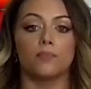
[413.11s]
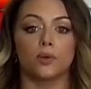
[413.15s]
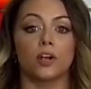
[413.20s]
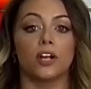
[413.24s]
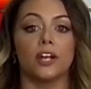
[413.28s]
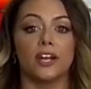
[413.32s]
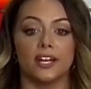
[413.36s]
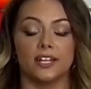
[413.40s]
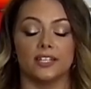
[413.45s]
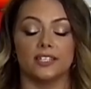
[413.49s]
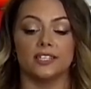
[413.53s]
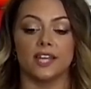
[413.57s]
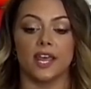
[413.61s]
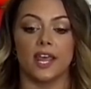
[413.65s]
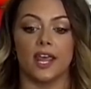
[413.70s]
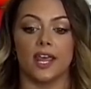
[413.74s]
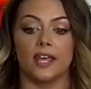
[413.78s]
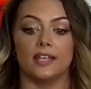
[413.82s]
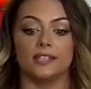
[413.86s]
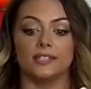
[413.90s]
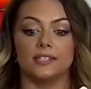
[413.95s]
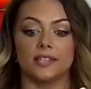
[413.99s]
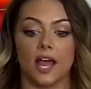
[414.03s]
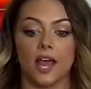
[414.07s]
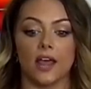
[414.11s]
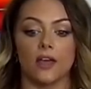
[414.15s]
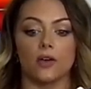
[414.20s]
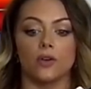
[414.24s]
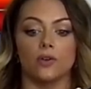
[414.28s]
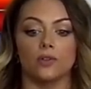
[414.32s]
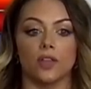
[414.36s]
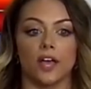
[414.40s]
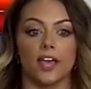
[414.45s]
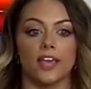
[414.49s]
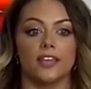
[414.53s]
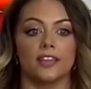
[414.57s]
print a
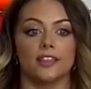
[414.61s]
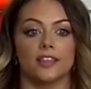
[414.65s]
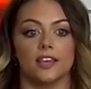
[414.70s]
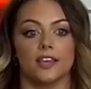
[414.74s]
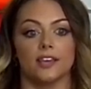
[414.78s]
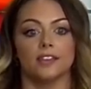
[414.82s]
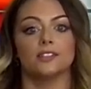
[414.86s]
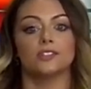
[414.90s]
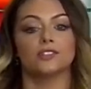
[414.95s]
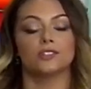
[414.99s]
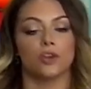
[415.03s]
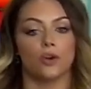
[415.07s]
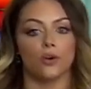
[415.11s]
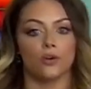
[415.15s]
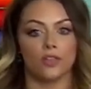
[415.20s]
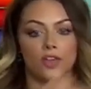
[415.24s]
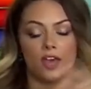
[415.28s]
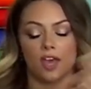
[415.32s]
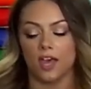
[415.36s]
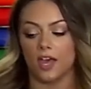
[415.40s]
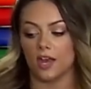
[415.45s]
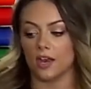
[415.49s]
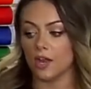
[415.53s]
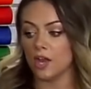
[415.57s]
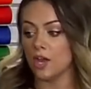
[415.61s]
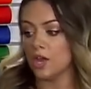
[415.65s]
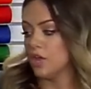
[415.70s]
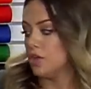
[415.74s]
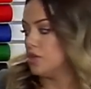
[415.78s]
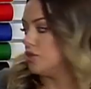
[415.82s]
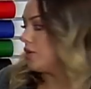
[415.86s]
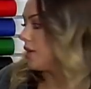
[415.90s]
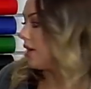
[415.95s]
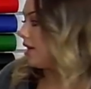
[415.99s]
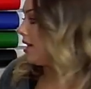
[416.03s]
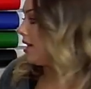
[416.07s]
style like this so that you